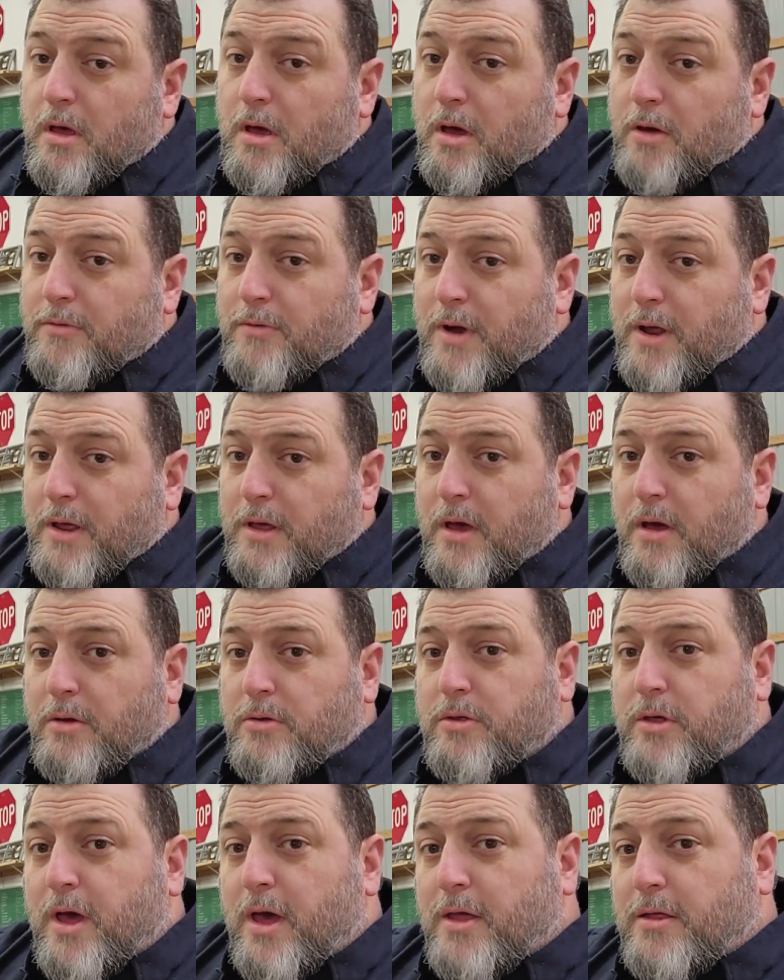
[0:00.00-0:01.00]
All right, yo,
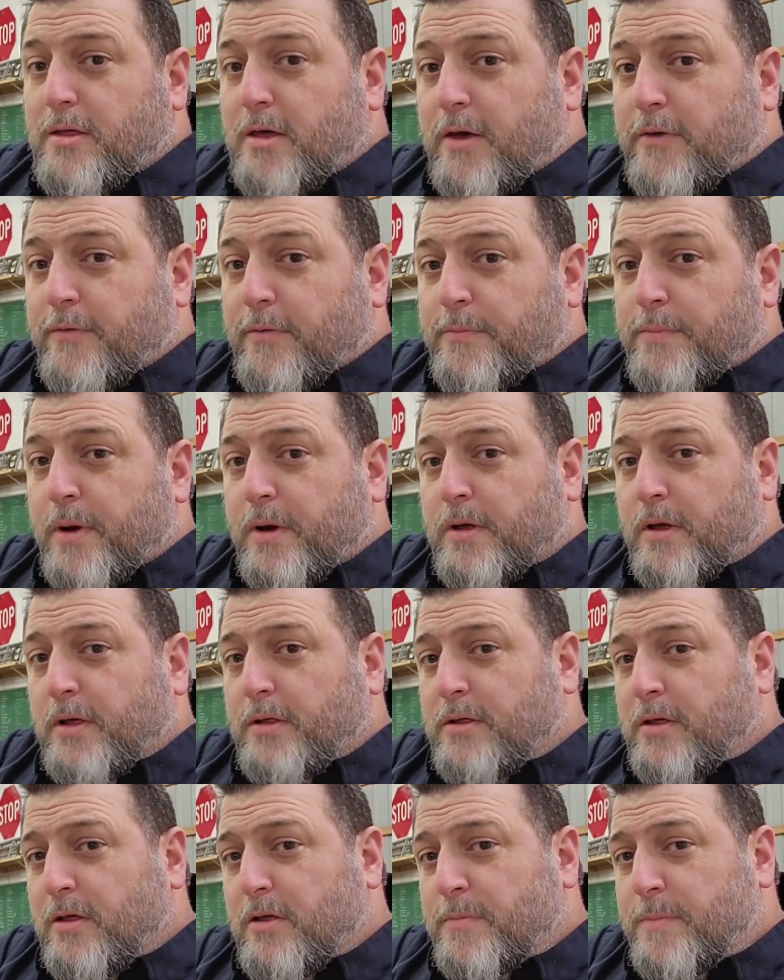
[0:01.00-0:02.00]
Chaz here from
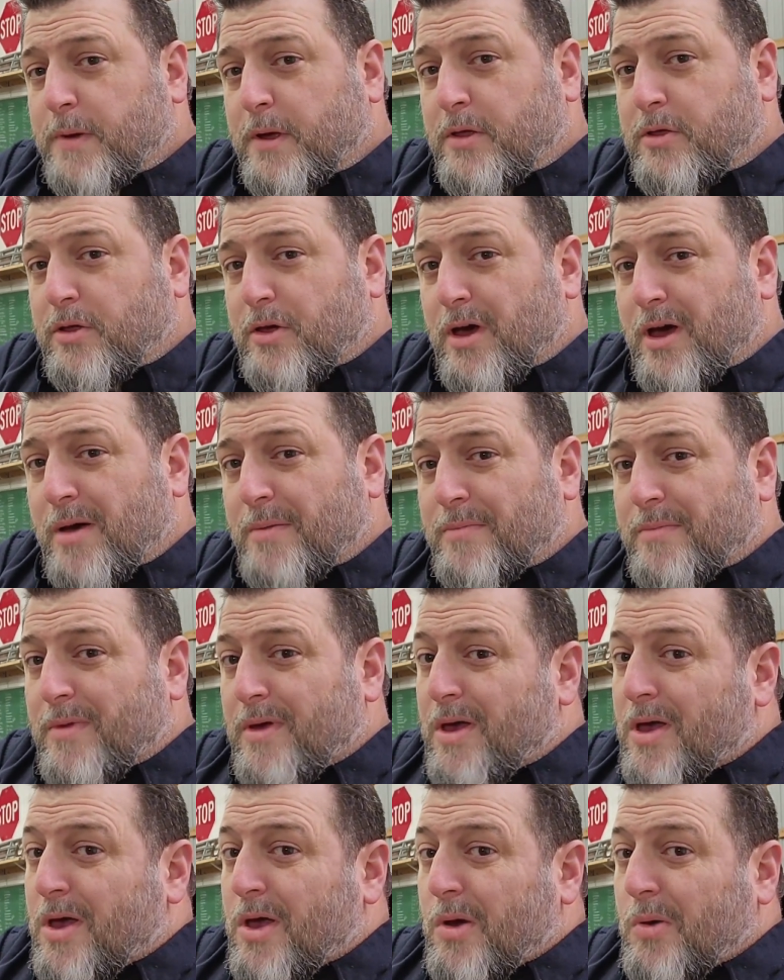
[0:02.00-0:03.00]
Pugliese Speed
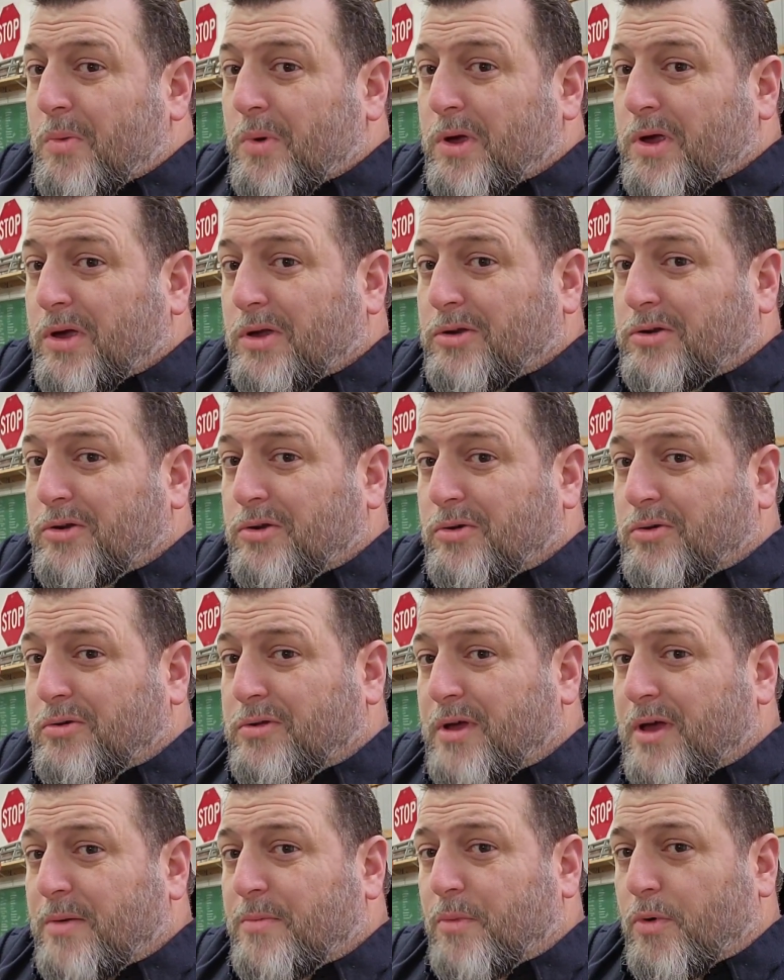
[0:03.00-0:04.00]
Shop with your
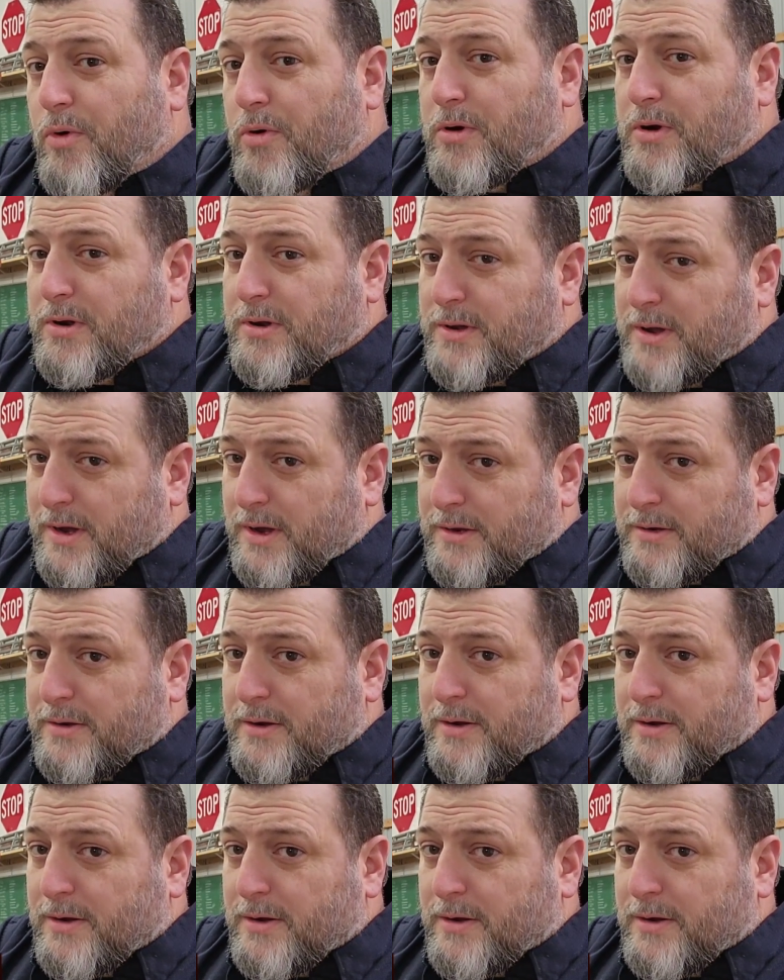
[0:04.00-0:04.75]
Tuesday morning tech